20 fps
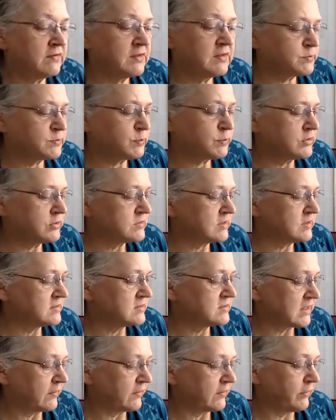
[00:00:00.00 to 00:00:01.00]
this person's
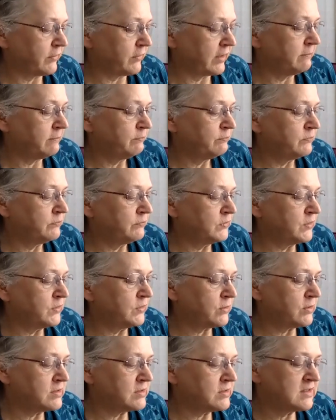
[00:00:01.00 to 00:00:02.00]
suffering, nor
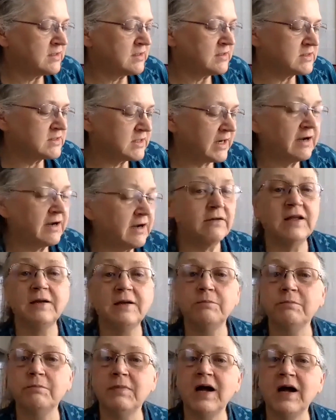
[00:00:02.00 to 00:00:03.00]
is it entirely
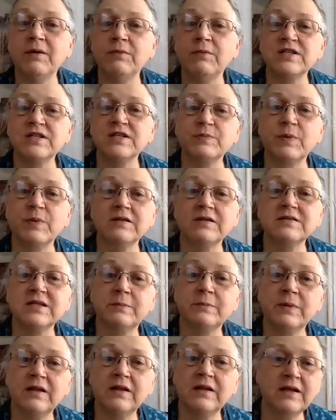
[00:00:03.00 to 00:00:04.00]
my
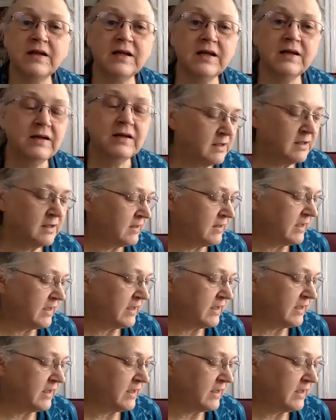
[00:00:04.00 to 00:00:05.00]
responsibility.
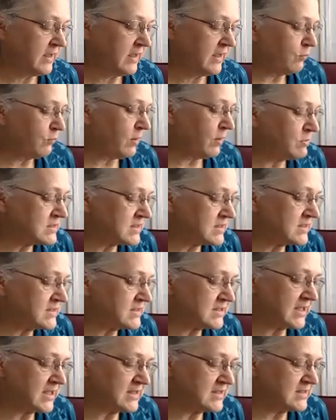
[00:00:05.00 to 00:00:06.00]
And what was the
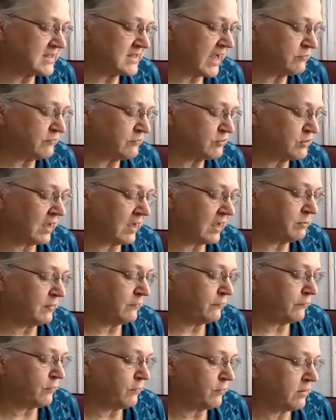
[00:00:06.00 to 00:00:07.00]
sentence after that
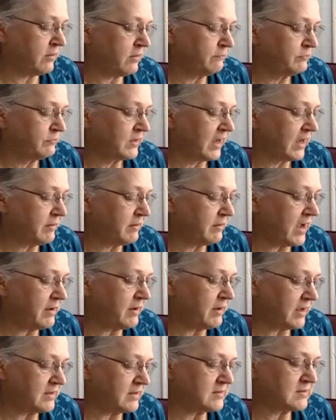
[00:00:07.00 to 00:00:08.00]
before I
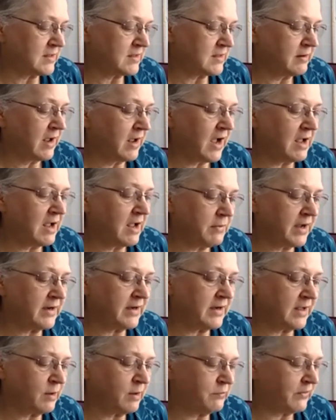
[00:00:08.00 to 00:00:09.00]
might
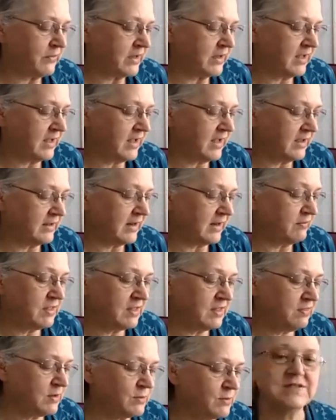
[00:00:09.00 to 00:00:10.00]
help if I can? I
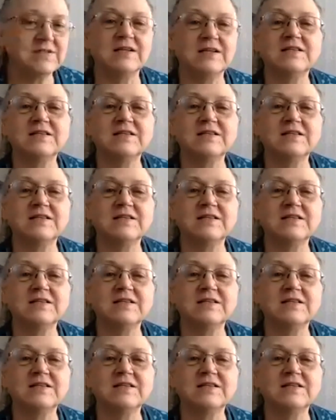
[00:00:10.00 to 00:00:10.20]
think there was a